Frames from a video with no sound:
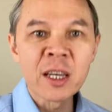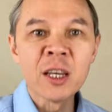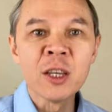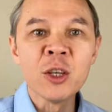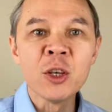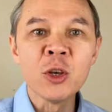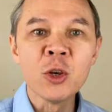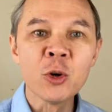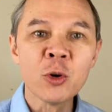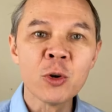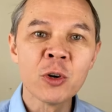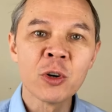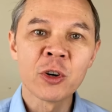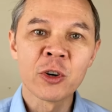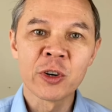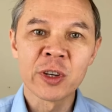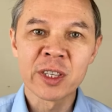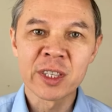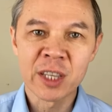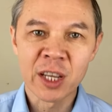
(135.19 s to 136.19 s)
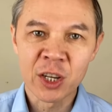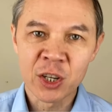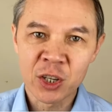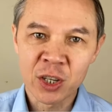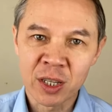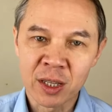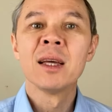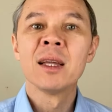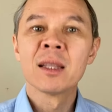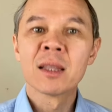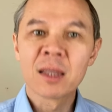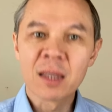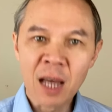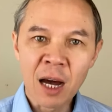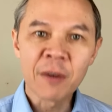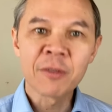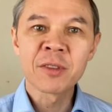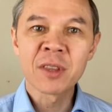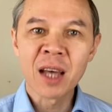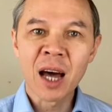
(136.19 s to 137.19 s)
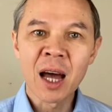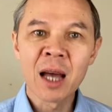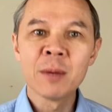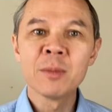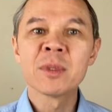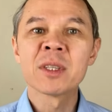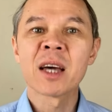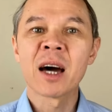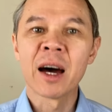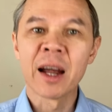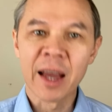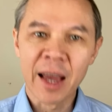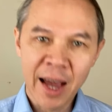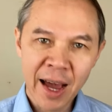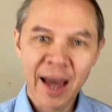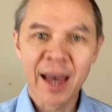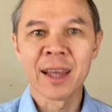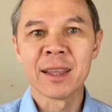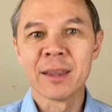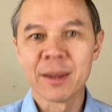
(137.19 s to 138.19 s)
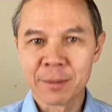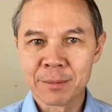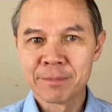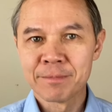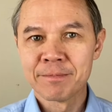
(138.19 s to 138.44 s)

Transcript: a new recession. Tough times are ahead.